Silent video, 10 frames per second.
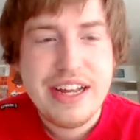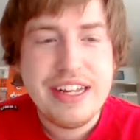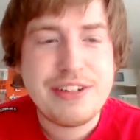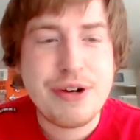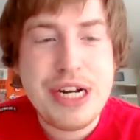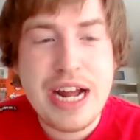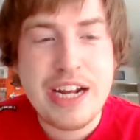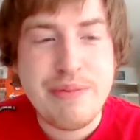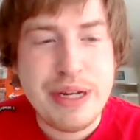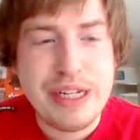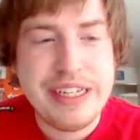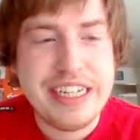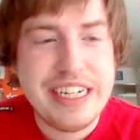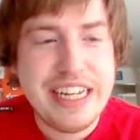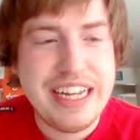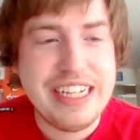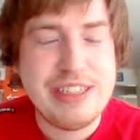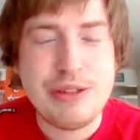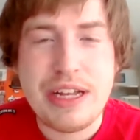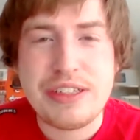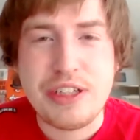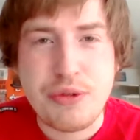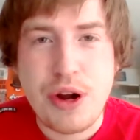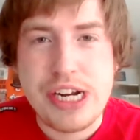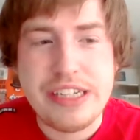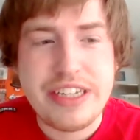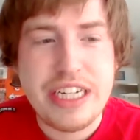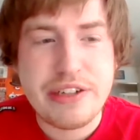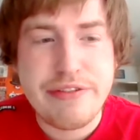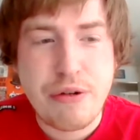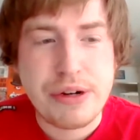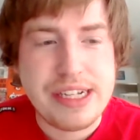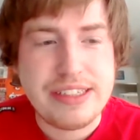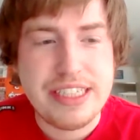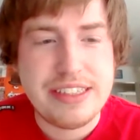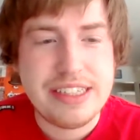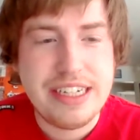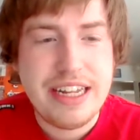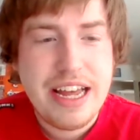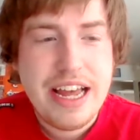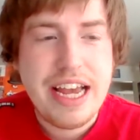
$29 million in 2020 in his age 40 season.